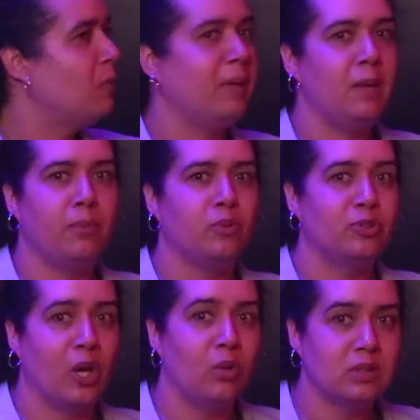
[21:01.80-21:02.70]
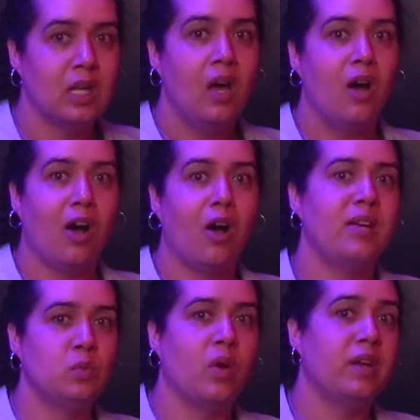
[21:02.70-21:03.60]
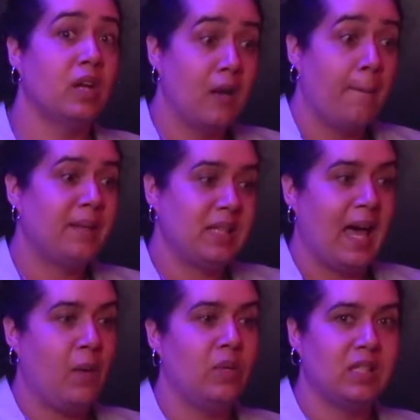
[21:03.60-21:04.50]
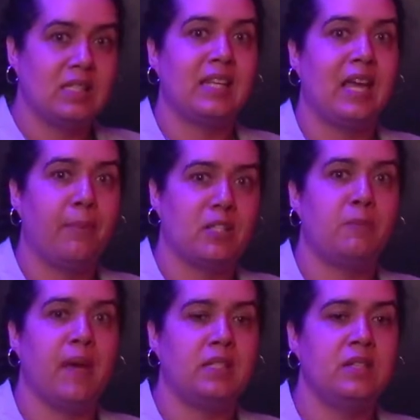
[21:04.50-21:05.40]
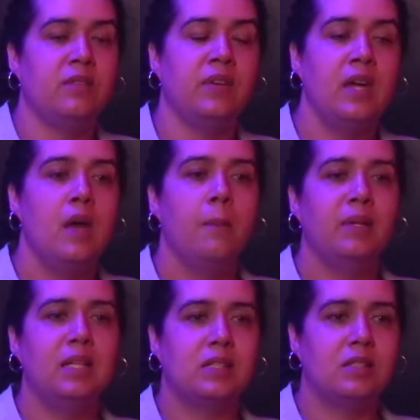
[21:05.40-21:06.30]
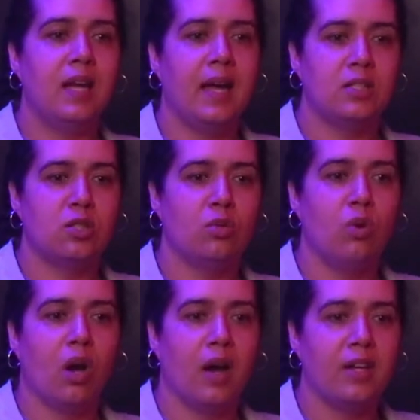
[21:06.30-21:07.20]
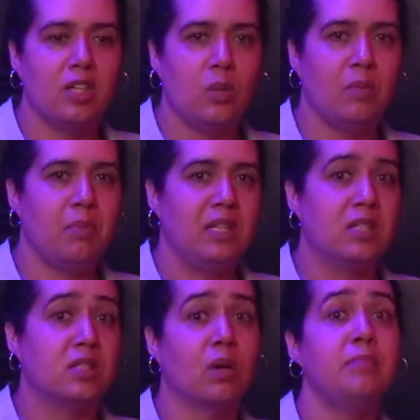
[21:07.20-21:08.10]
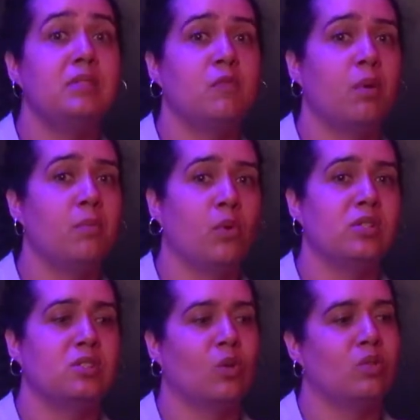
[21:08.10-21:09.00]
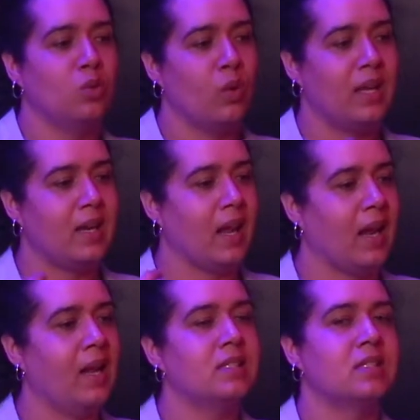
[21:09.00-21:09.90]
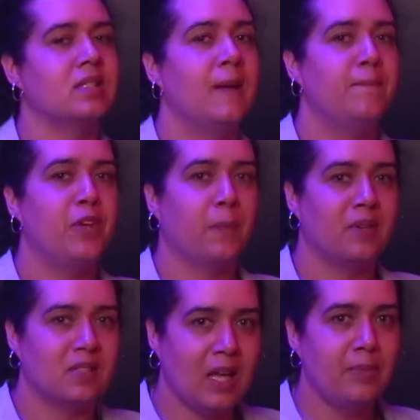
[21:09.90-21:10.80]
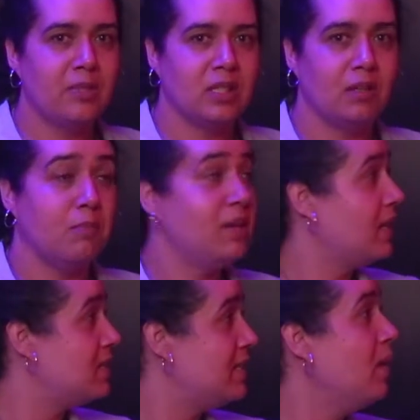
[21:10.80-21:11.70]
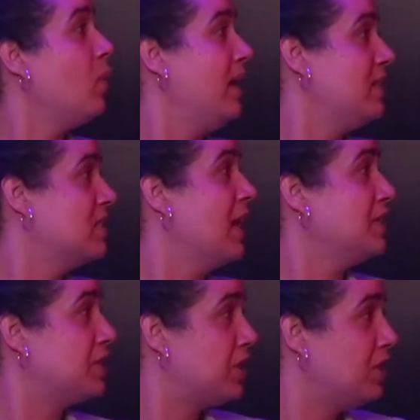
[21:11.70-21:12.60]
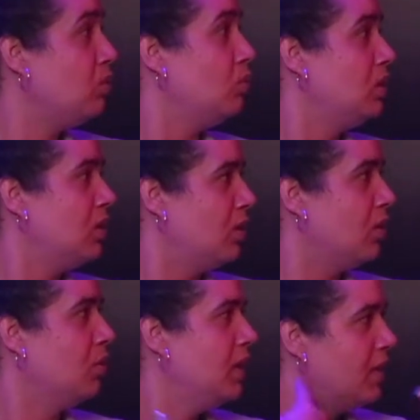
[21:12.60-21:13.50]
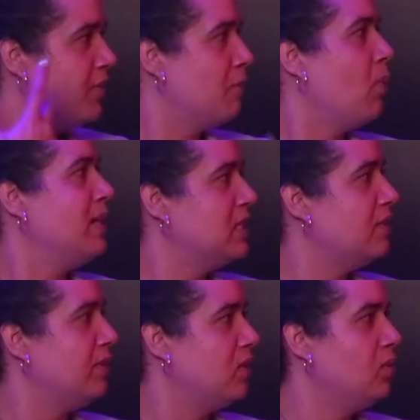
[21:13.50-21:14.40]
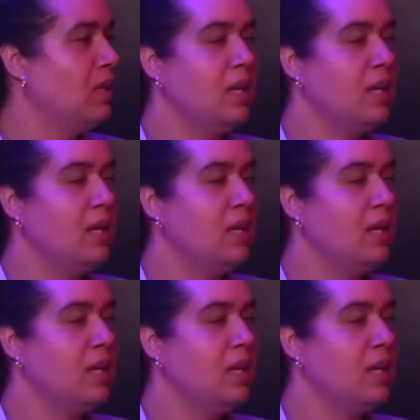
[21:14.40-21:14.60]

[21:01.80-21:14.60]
People don't always want to comply with the same perspective, but it's not to argue and be disruptive, but more so to enhance their perception, because that way it's not skewed, their points of view.